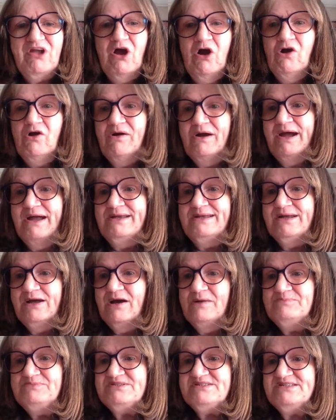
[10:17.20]
All right,
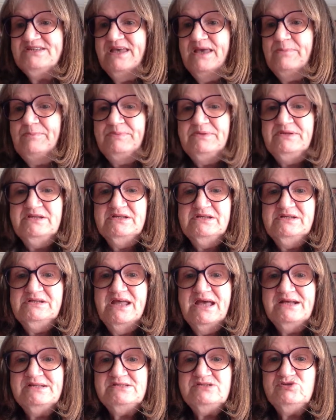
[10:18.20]
now I'm skipping the
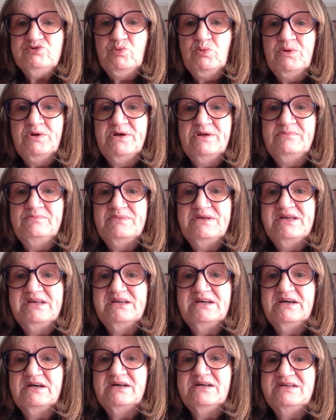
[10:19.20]
next one
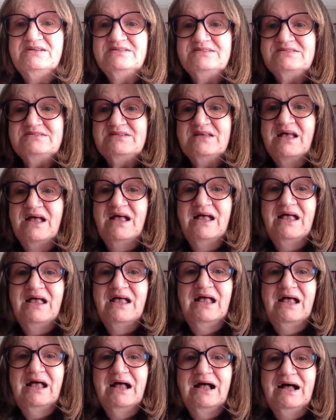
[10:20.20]
because
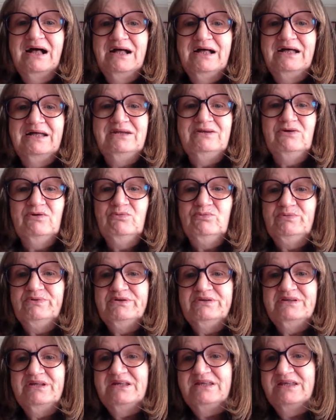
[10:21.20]
I don't
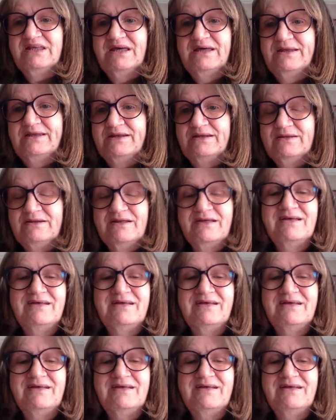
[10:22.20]
really get it.